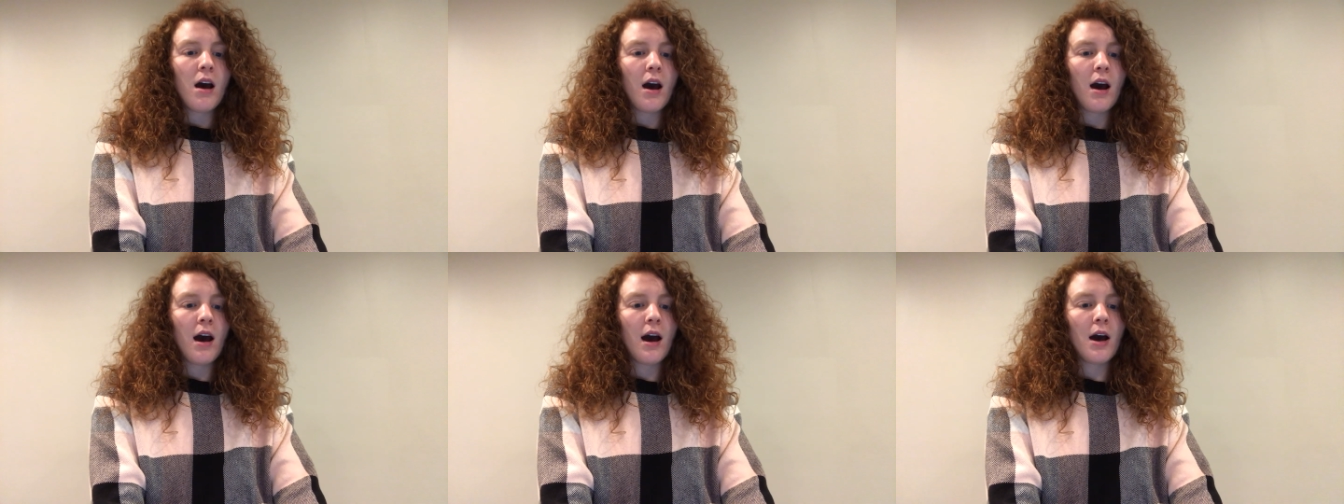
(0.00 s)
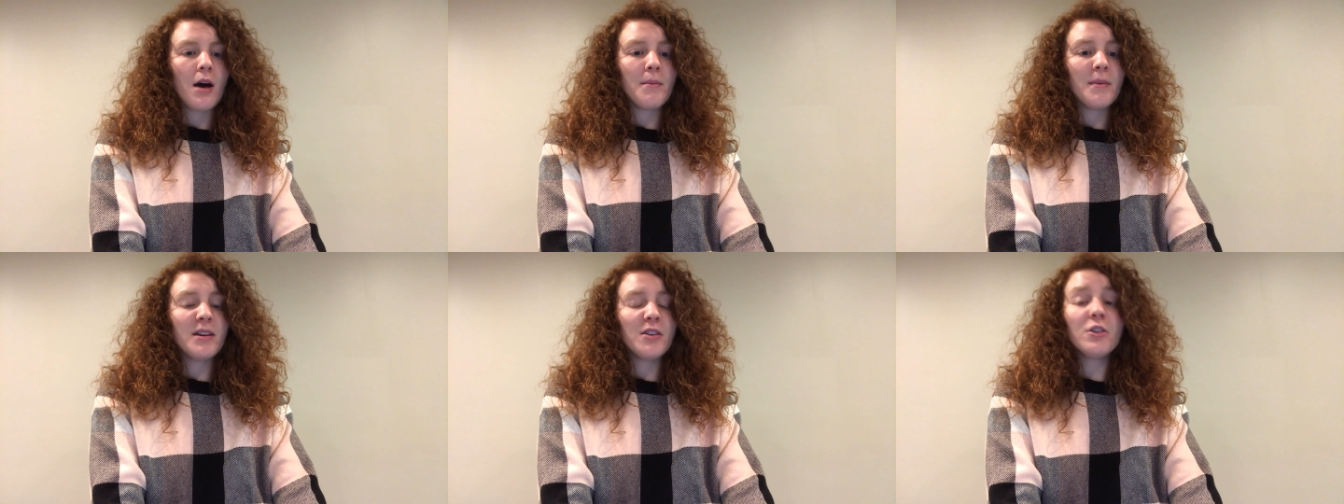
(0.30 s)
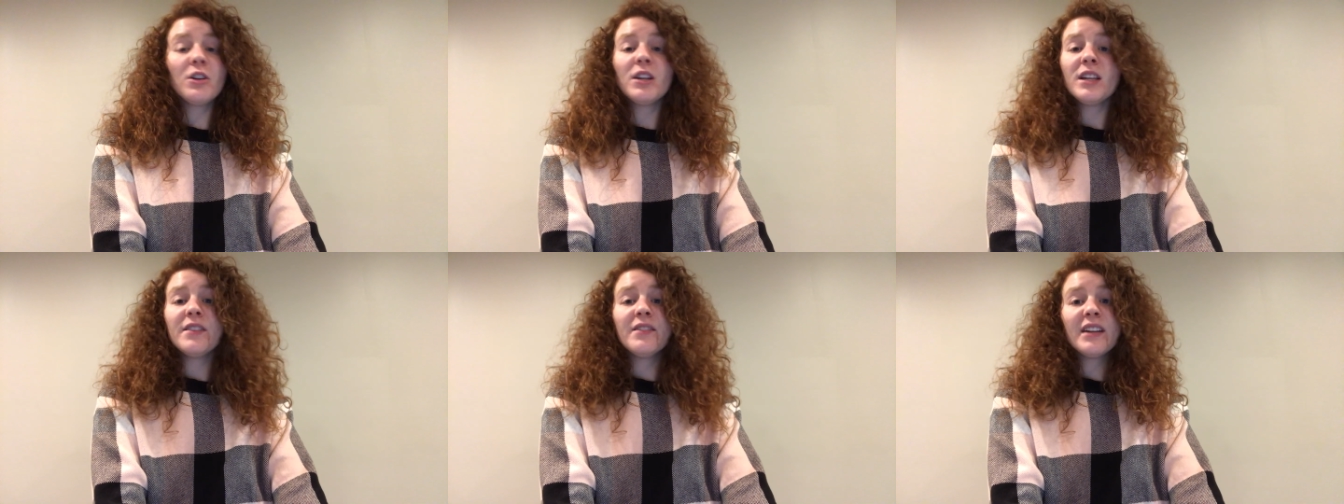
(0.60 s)
And you
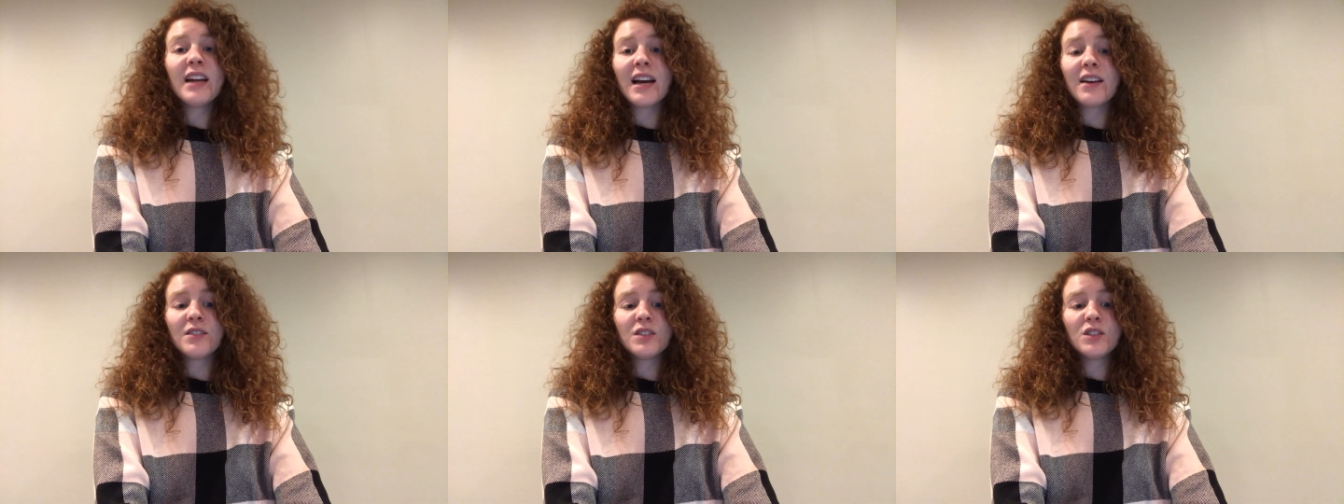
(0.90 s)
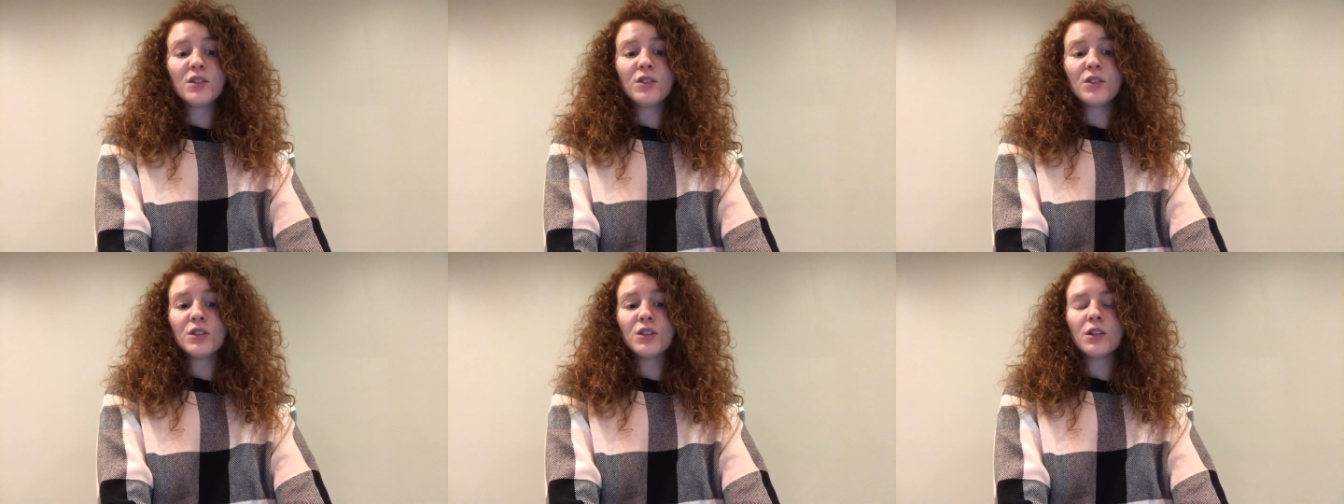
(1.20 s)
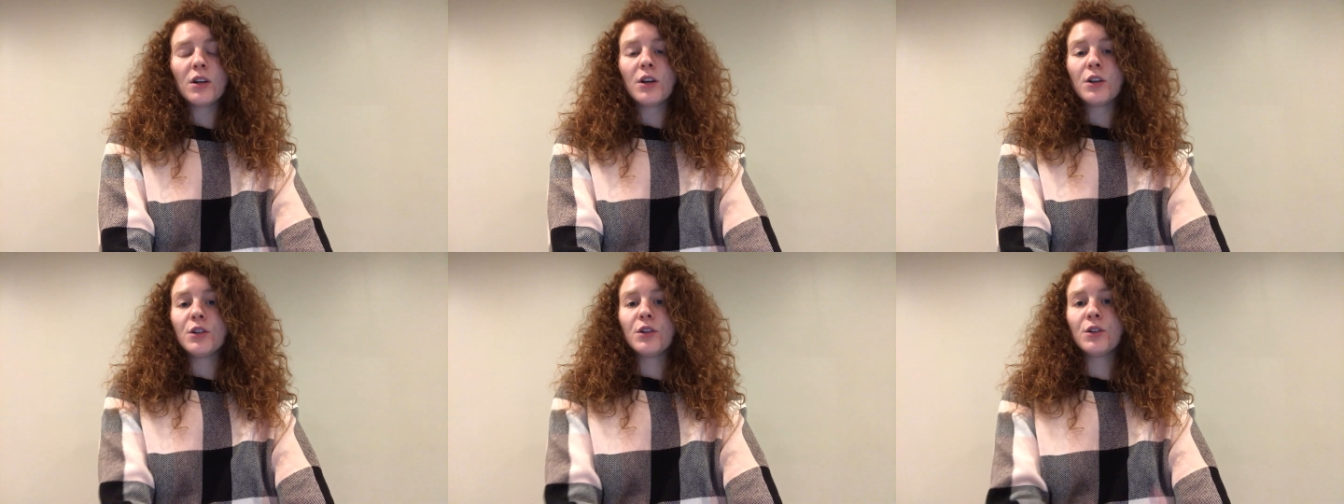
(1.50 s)
can even have students
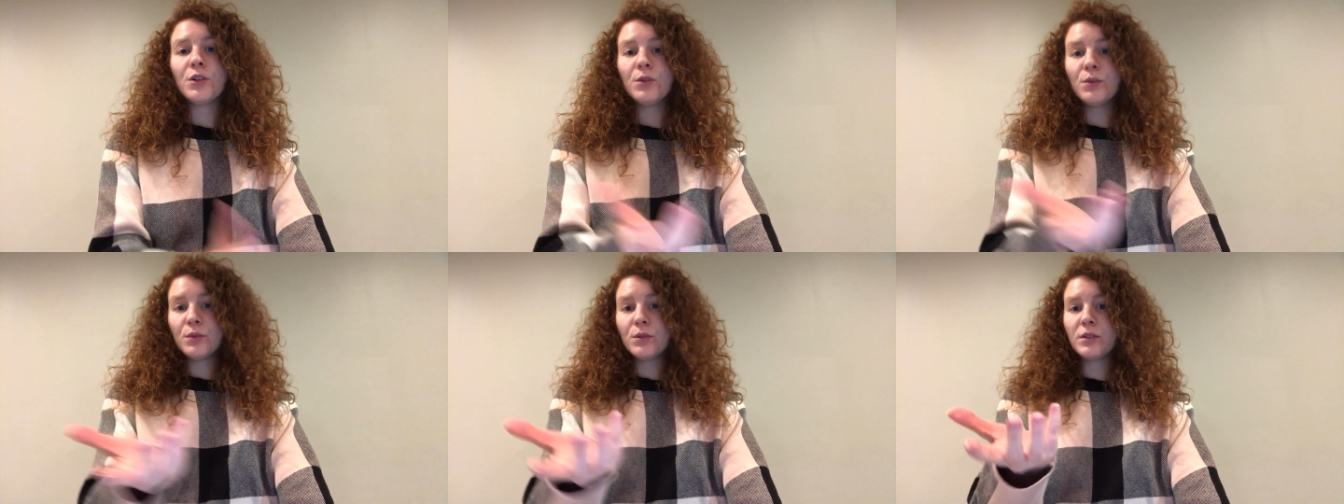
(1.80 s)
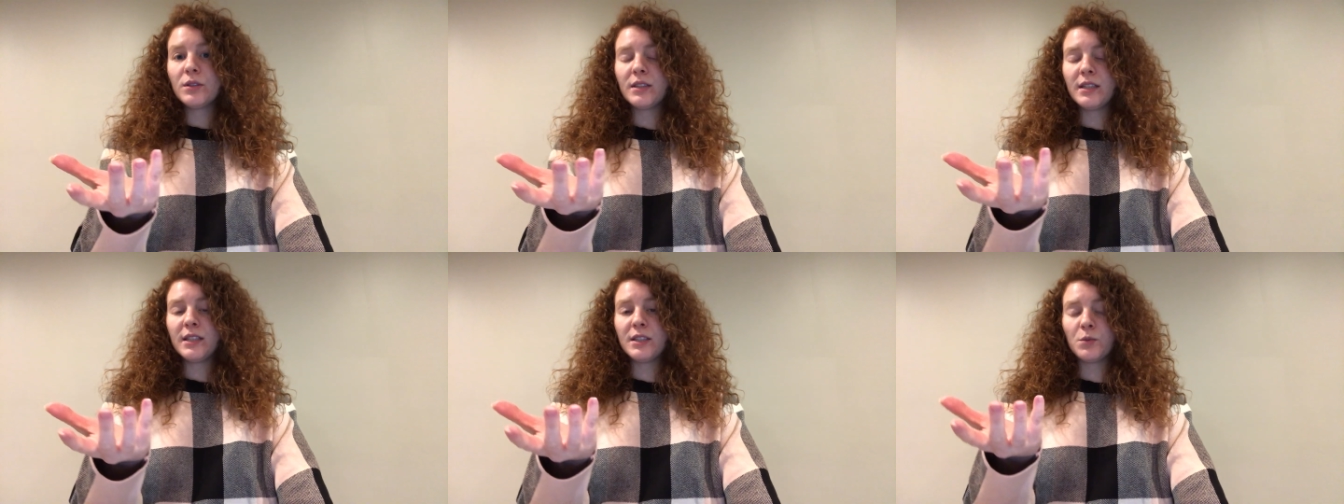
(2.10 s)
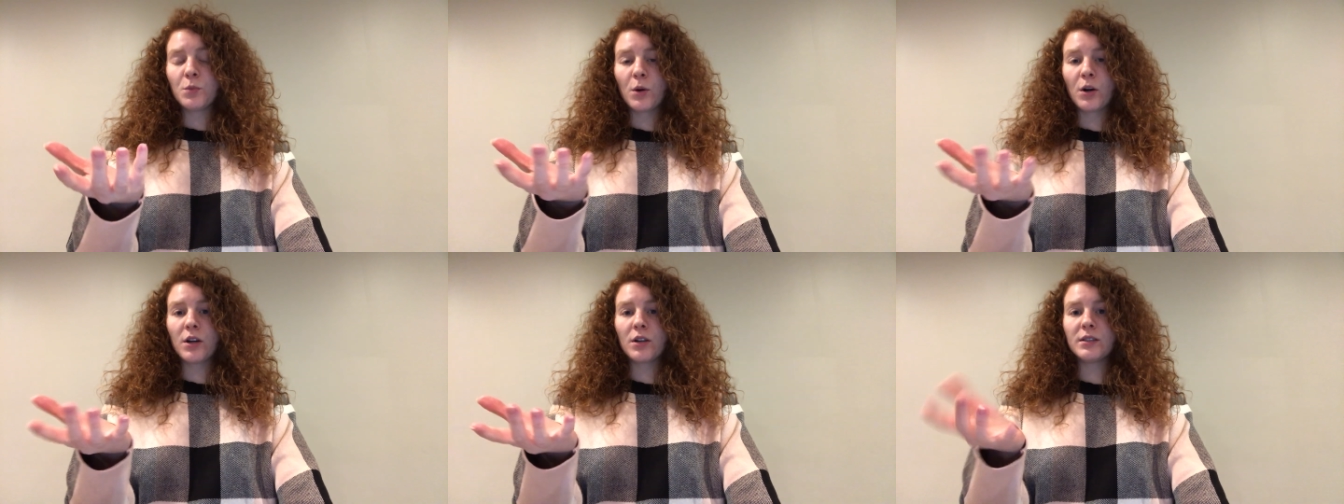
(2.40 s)
use these
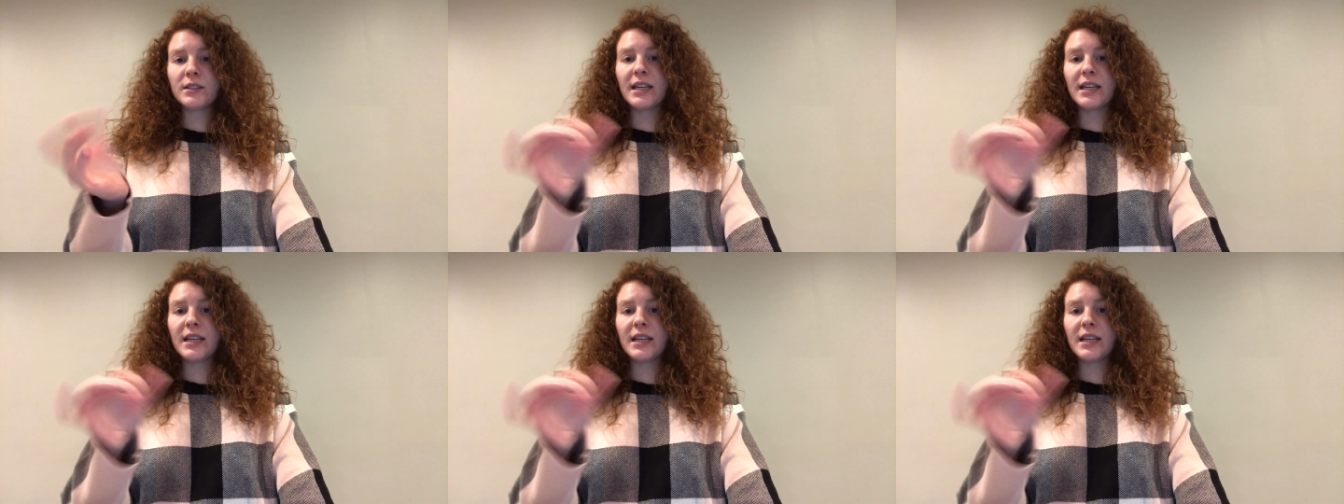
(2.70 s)
words